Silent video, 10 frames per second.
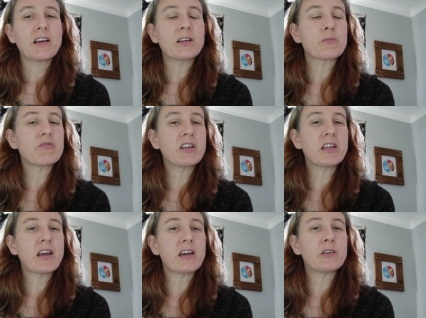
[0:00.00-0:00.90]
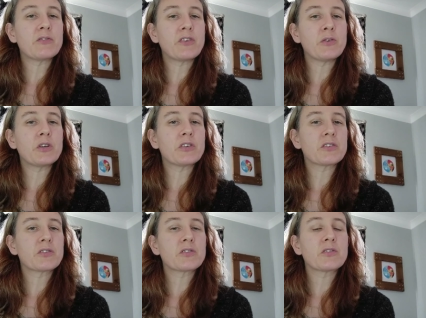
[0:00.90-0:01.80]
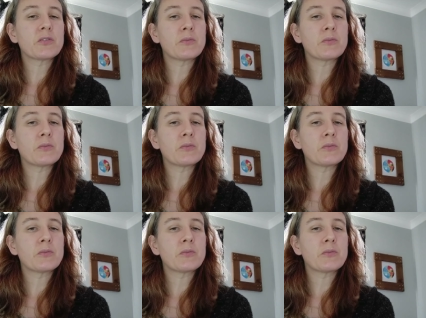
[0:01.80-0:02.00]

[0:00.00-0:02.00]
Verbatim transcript: and bring our focus